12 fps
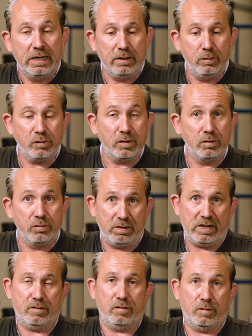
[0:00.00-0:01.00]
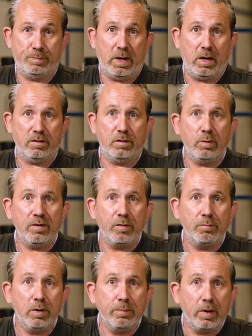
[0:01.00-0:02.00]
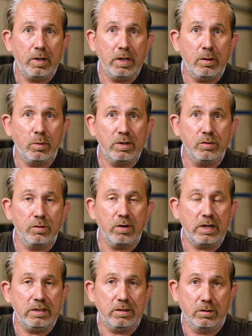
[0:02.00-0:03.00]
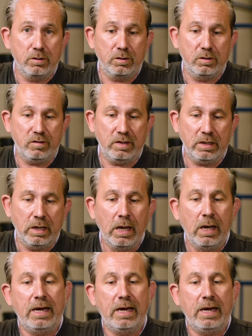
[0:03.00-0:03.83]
It also directs the sparks away from your body when you're grinding or cutting,